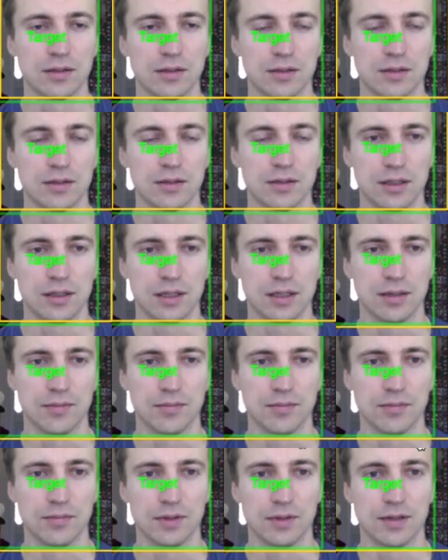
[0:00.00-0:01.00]

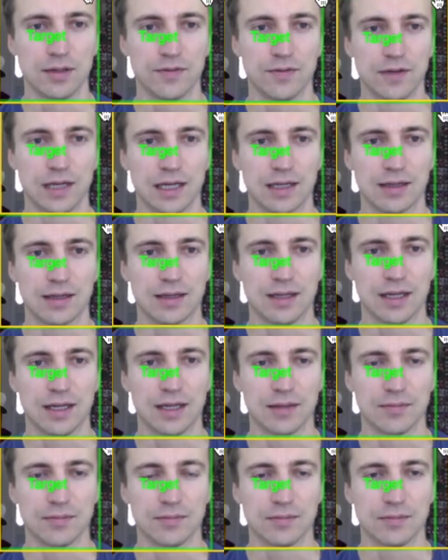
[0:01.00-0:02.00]
the fact
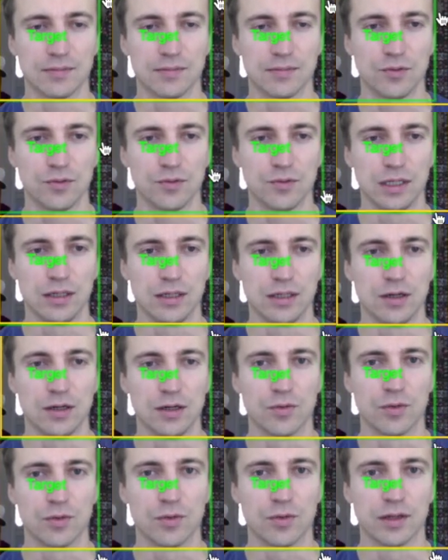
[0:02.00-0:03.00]
that we know
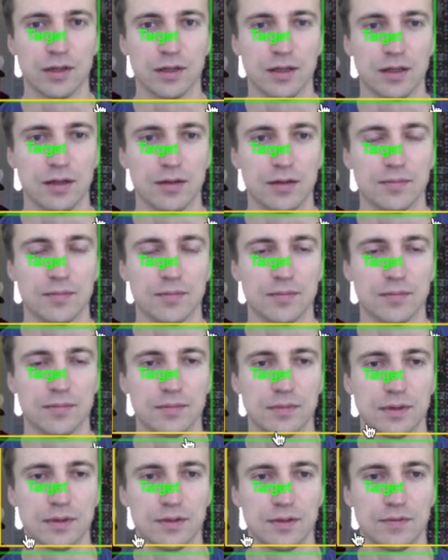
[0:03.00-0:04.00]
where the
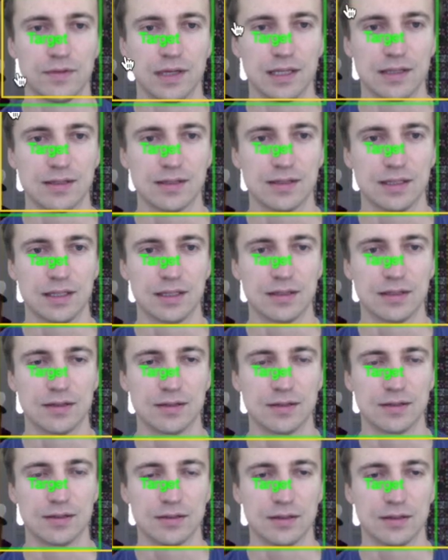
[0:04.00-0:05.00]
face
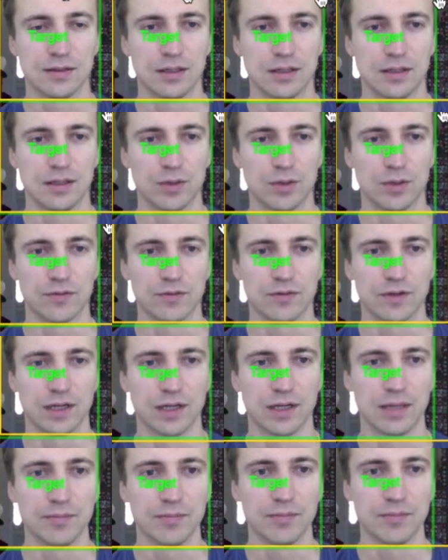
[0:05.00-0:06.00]
is in one
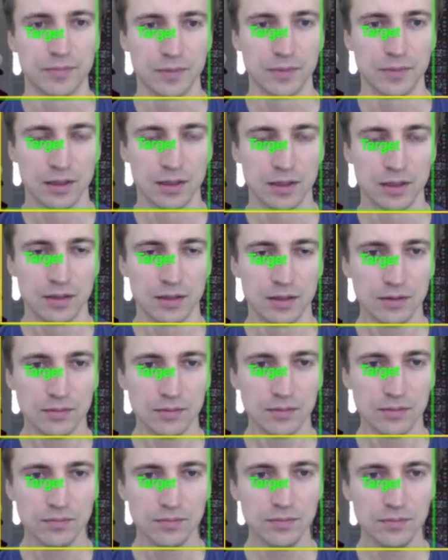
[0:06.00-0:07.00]
frame,
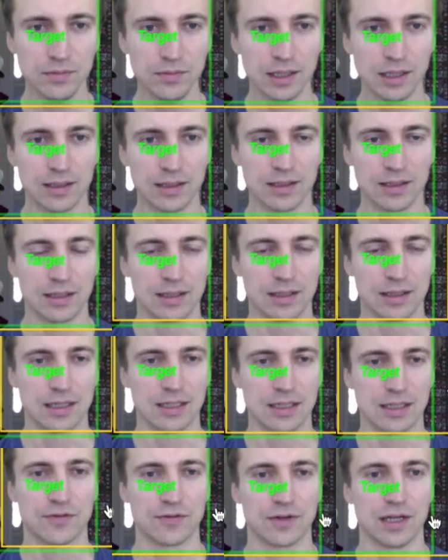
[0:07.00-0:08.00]
and in the
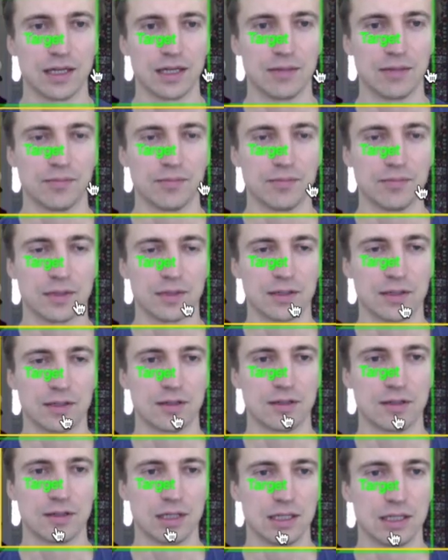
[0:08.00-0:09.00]
next frame, there's no
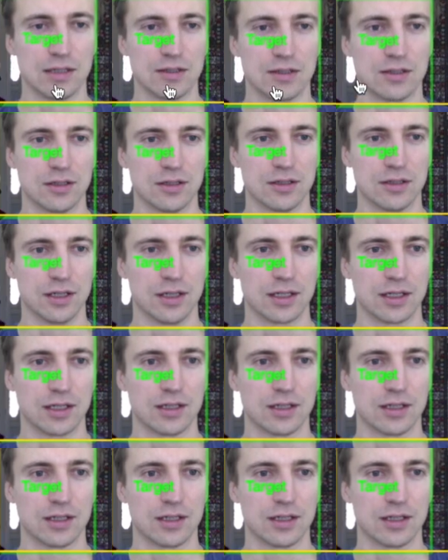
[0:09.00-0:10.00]
need to look
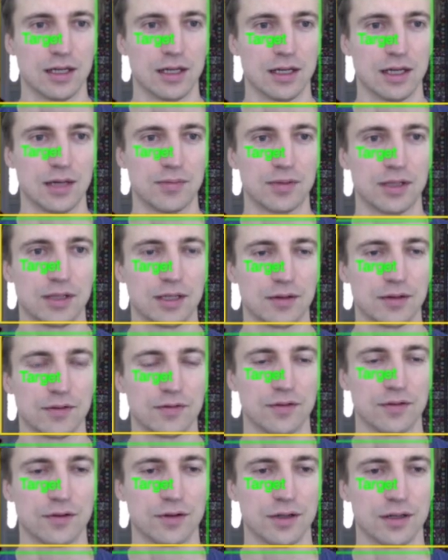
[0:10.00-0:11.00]
up here
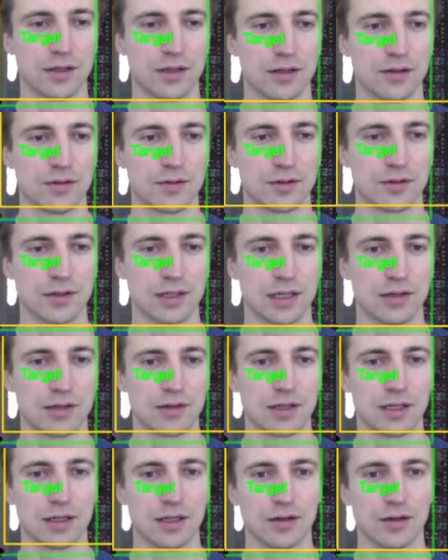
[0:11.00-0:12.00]
for it, or down
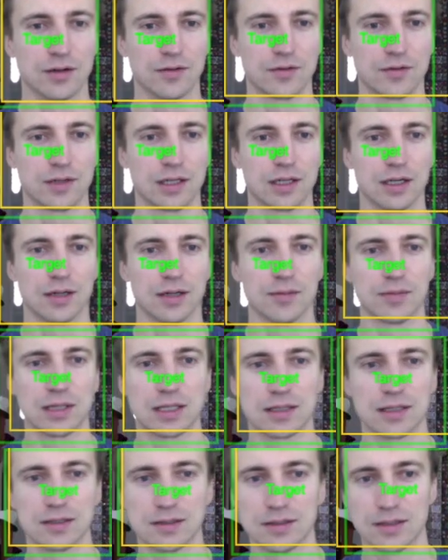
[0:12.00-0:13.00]
here, or over here,
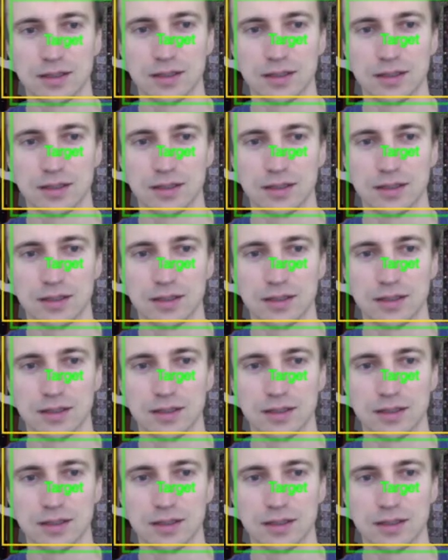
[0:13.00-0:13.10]
because